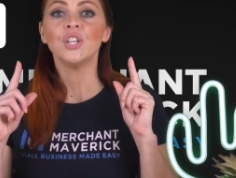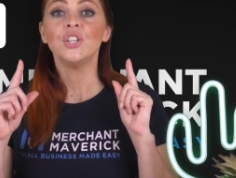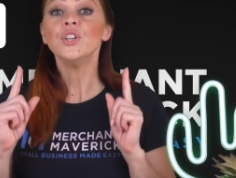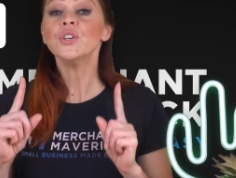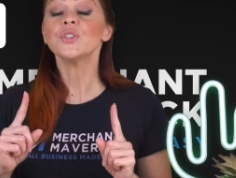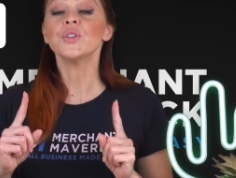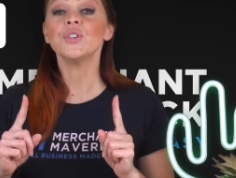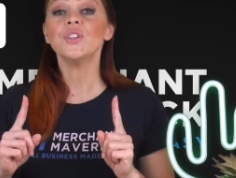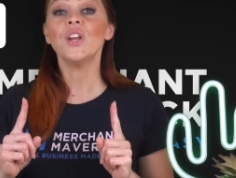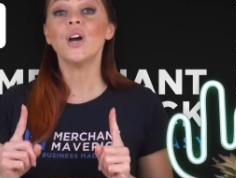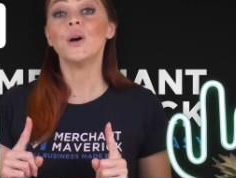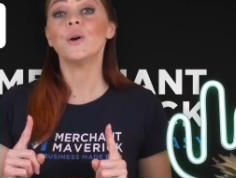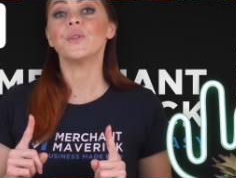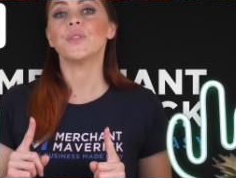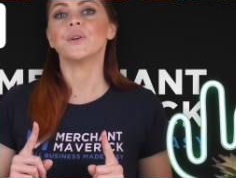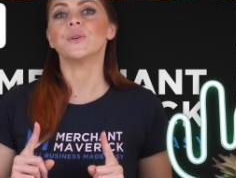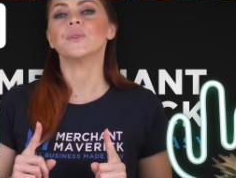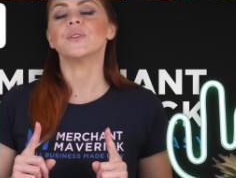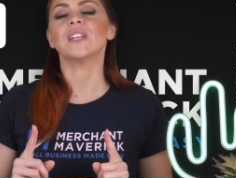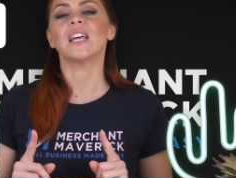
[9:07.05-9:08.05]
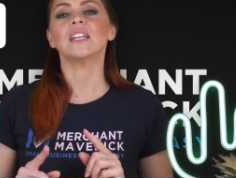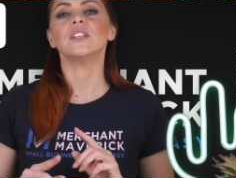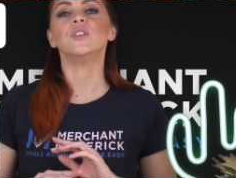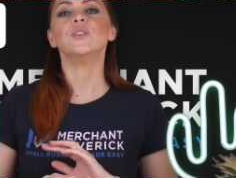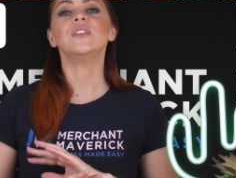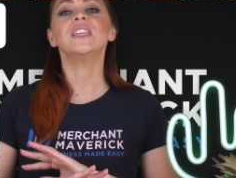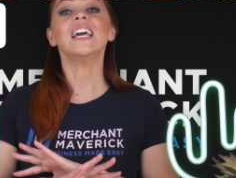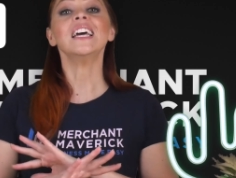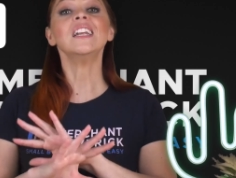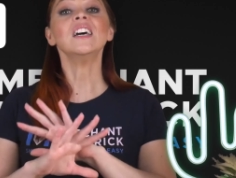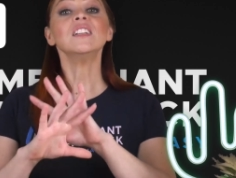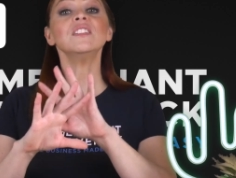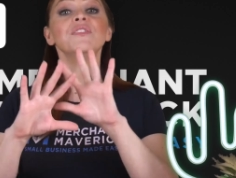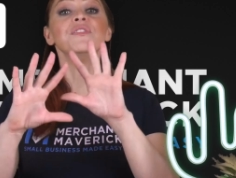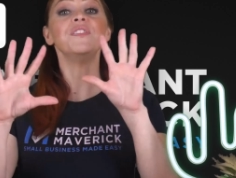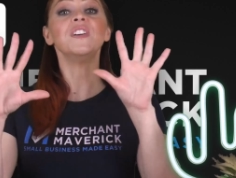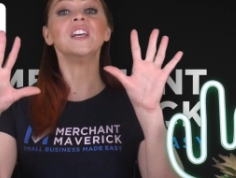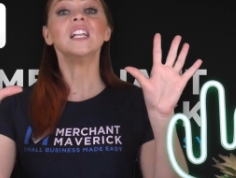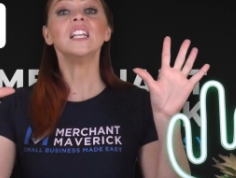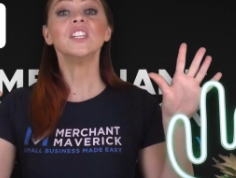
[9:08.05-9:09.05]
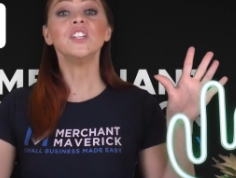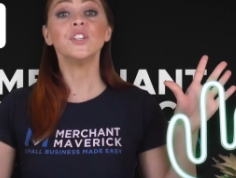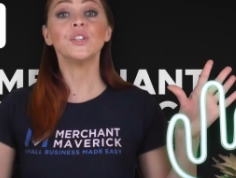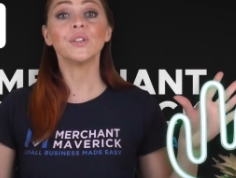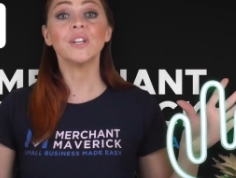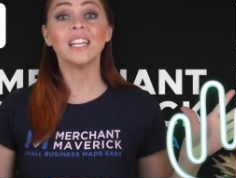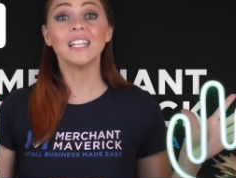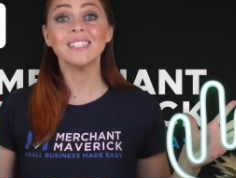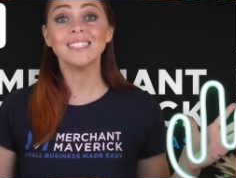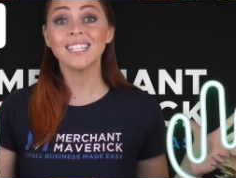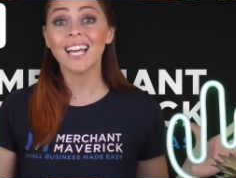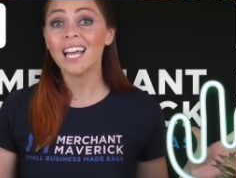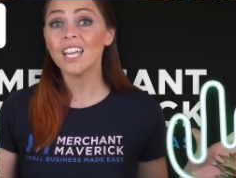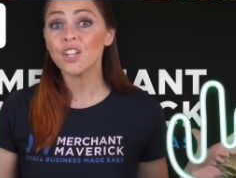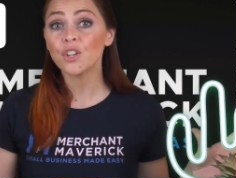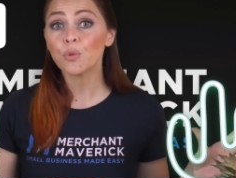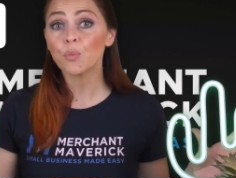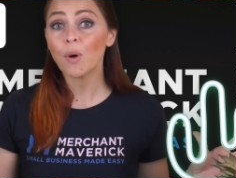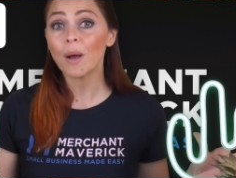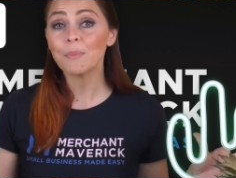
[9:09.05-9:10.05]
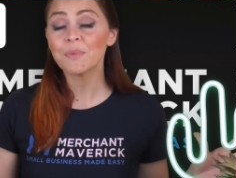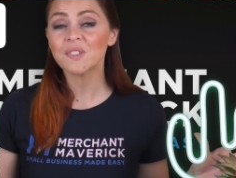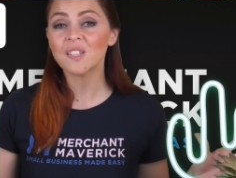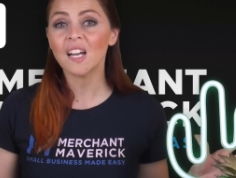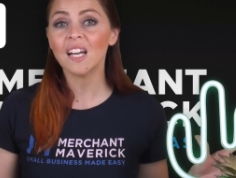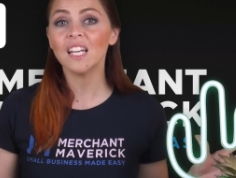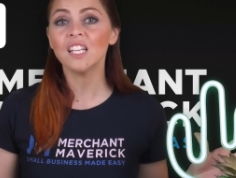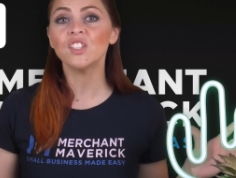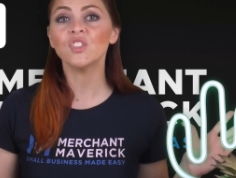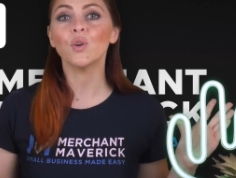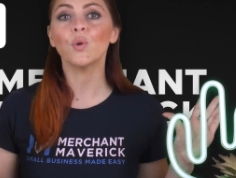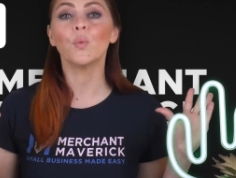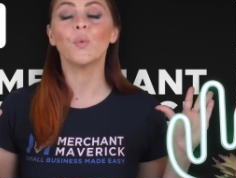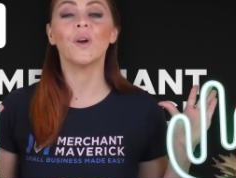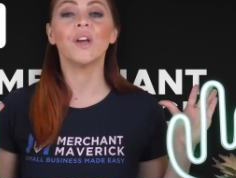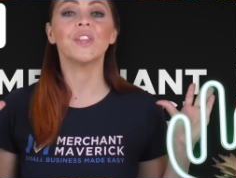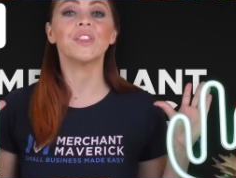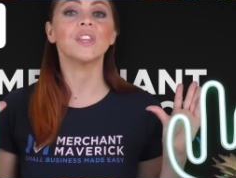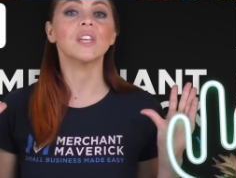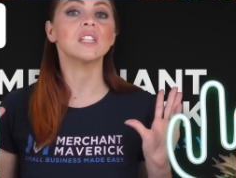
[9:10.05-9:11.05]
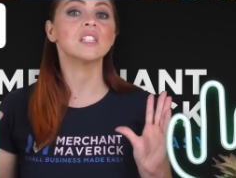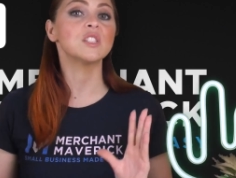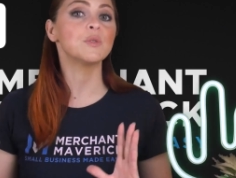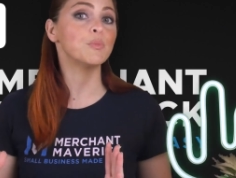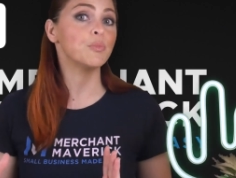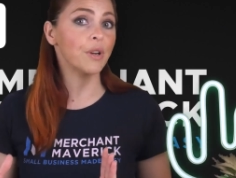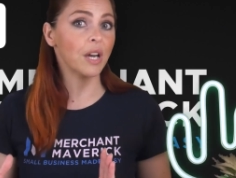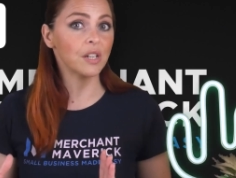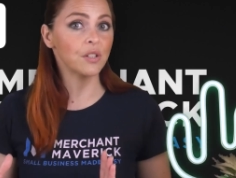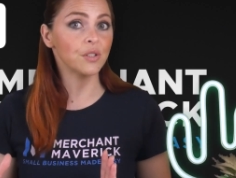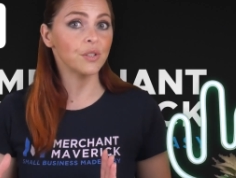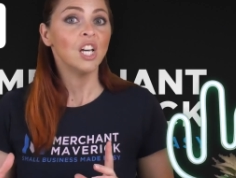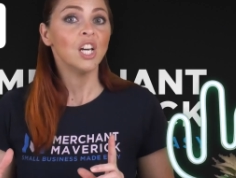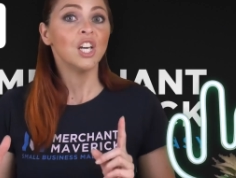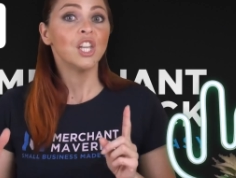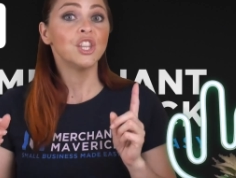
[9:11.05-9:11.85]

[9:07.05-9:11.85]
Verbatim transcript: You should know though that you cannot fill your entire website with Spreadr.